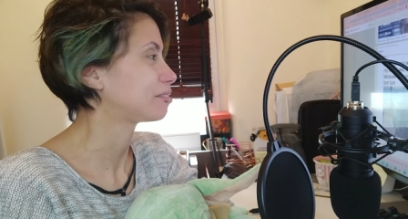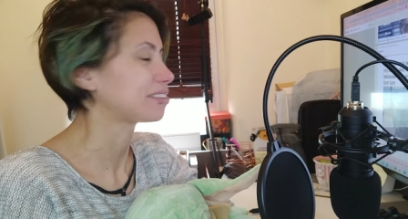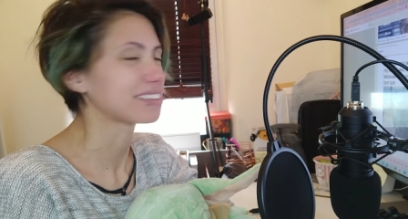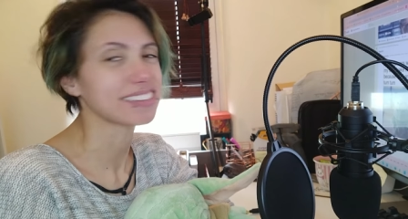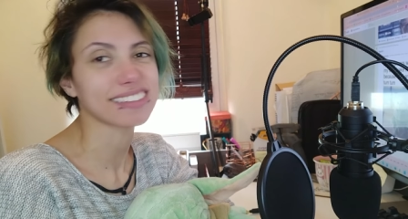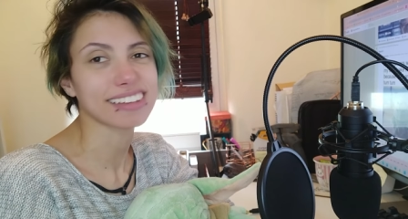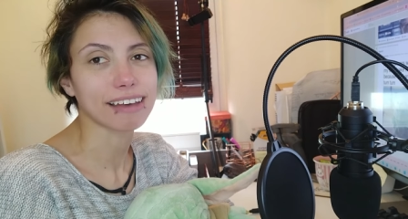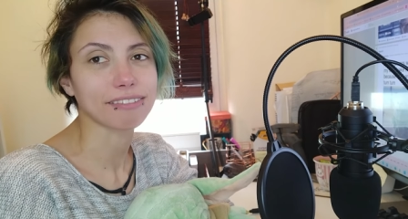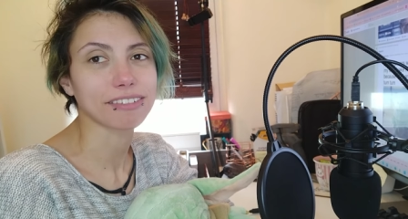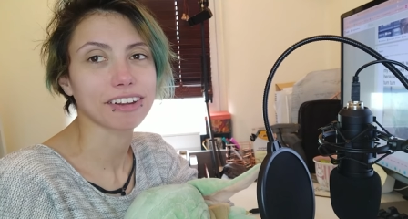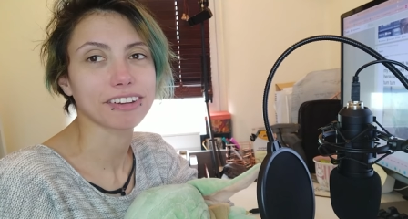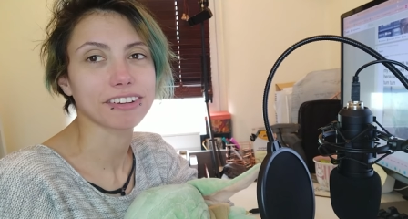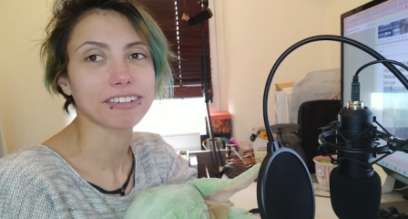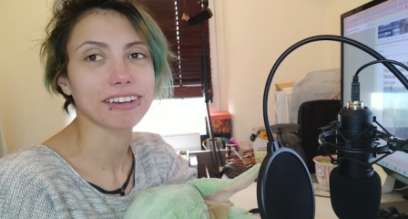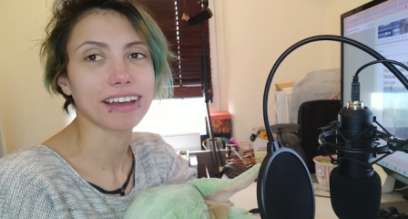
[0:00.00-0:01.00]
wouldn't say I've
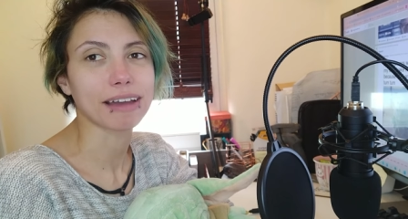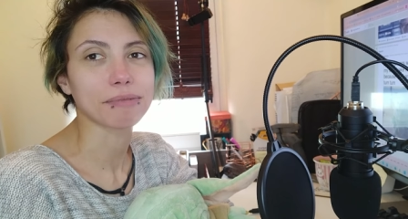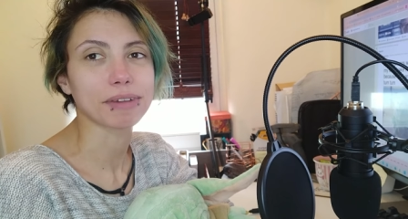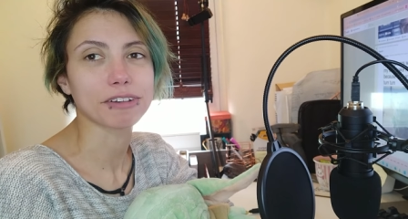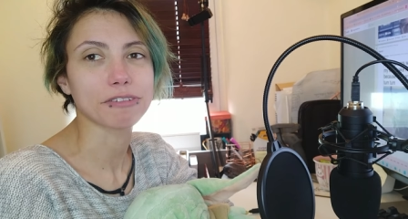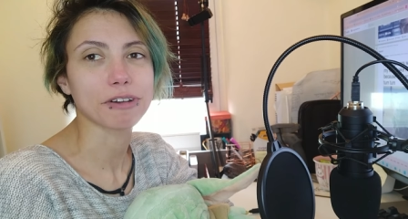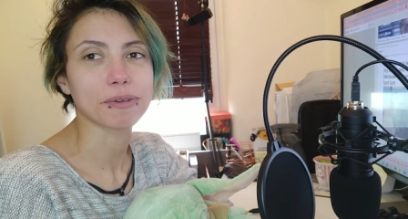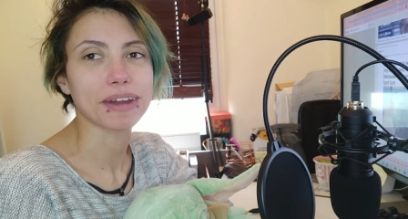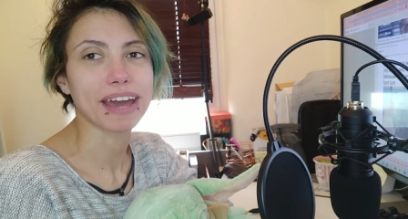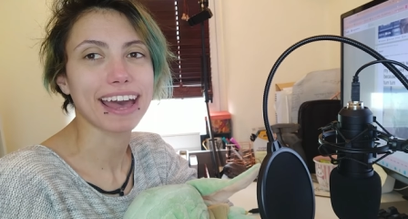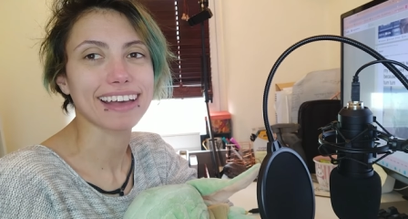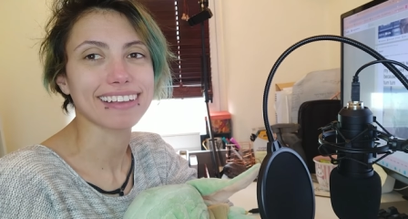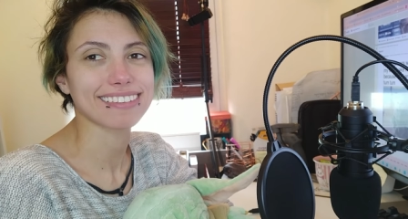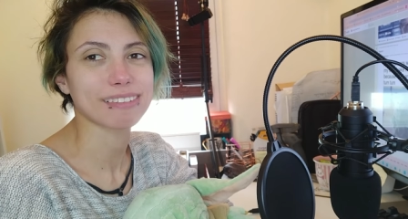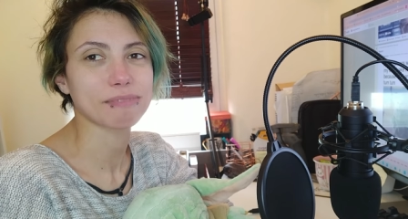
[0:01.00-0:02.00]
got a, I'm a grown
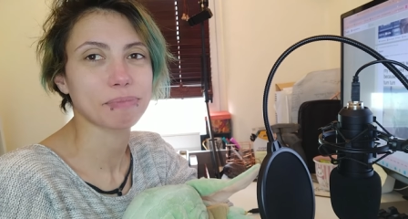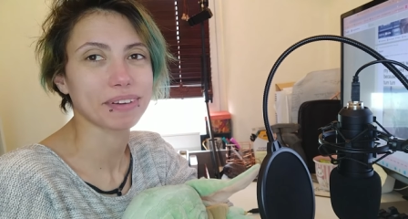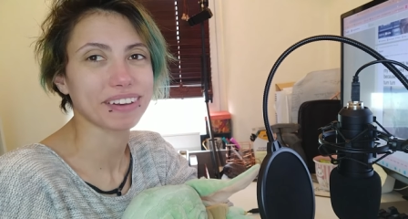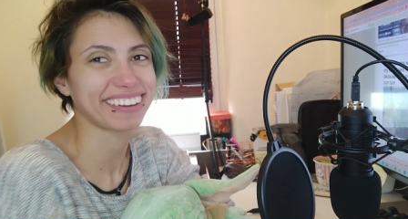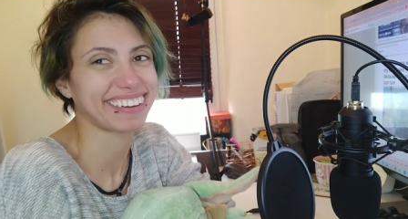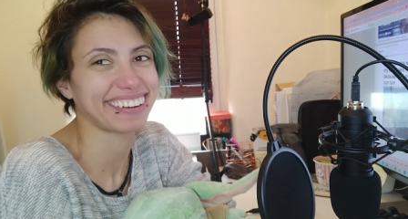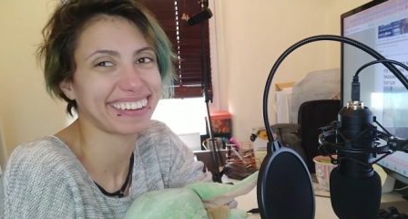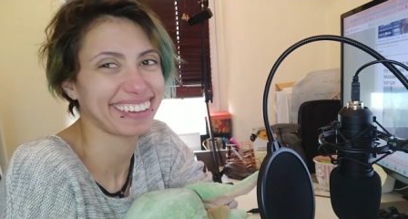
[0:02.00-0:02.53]
ass, but